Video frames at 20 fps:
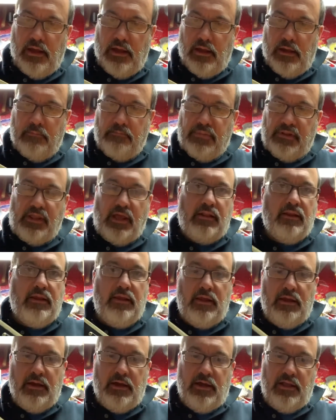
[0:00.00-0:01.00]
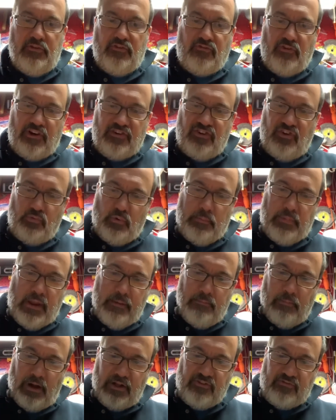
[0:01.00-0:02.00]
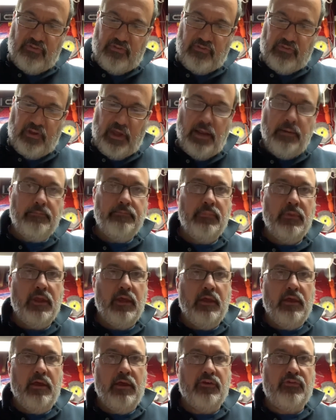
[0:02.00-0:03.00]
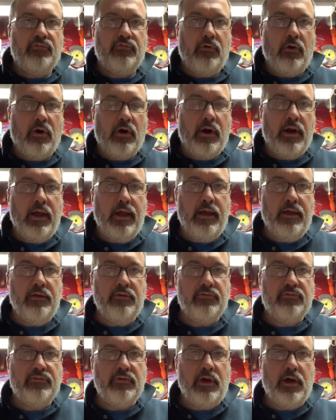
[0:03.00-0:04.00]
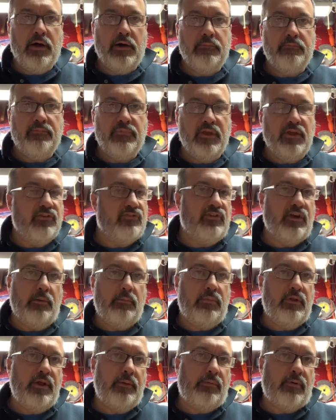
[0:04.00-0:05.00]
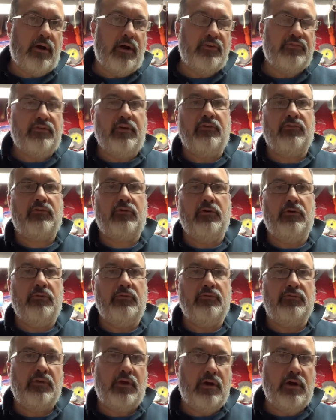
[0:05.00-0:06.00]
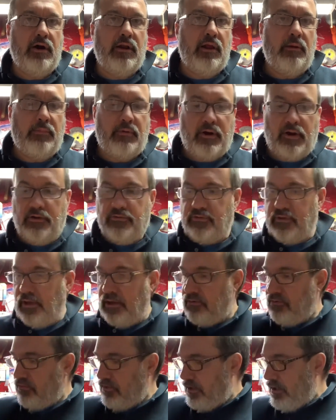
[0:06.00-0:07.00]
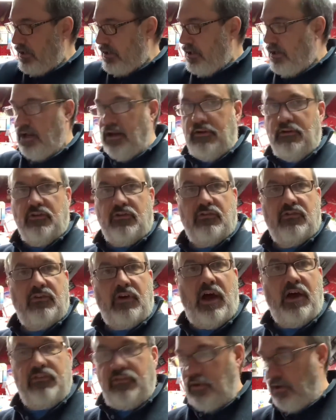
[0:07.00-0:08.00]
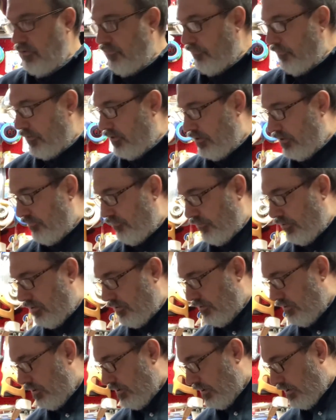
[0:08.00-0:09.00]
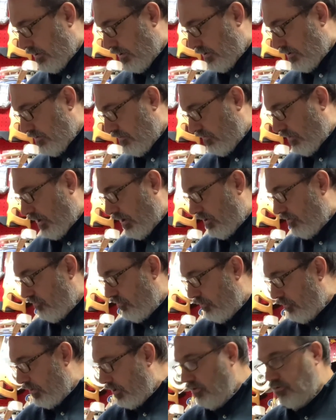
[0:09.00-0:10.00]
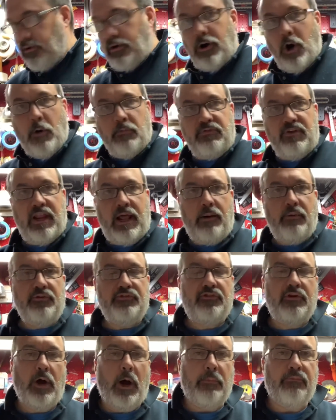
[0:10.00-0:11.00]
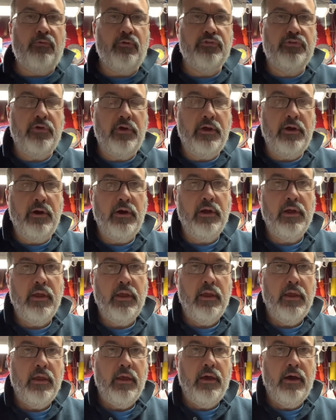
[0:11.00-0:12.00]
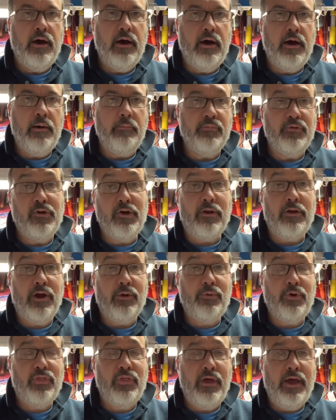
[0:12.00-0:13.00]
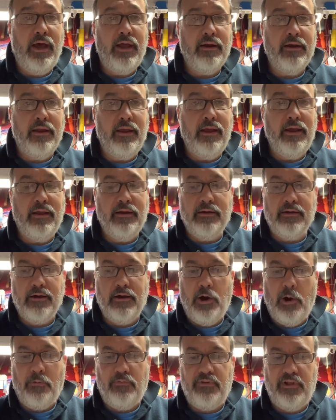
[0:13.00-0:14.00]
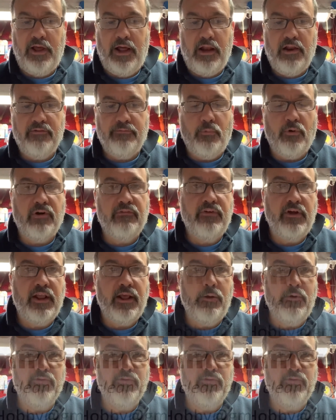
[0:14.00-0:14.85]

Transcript: But then the instructions will be much the same as far as the assembly process goes, the cutting process. You're just sizing it for a different size unit. So hopefully that was helpful to you. Good luck with that, and hopefully I'll have more videos